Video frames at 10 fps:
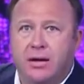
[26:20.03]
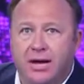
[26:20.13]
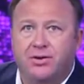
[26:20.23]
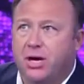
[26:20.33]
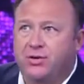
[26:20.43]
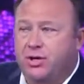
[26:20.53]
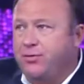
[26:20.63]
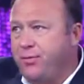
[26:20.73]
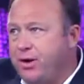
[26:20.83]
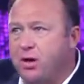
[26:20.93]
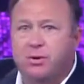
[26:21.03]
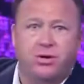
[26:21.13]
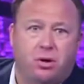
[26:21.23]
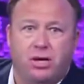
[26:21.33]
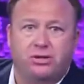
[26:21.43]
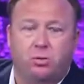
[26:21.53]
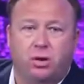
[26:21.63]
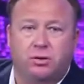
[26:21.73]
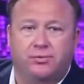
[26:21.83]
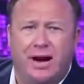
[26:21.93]
And yes, it's just free humans across the
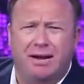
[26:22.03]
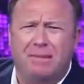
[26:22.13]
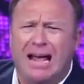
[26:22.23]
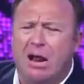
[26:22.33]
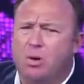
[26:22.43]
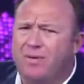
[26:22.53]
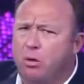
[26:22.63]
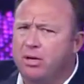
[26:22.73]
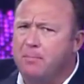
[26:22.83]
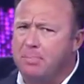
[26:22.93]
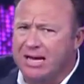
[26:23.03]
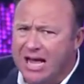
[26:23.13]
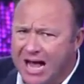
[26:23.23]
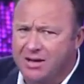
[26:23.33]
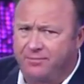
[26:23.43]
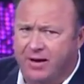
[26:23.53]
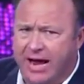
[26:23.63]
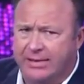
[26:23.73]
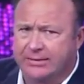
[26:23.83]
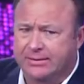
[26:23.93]
world are fighting back, and we've only begun to
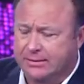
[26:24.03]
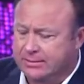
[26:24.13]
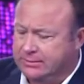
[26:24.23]
fight.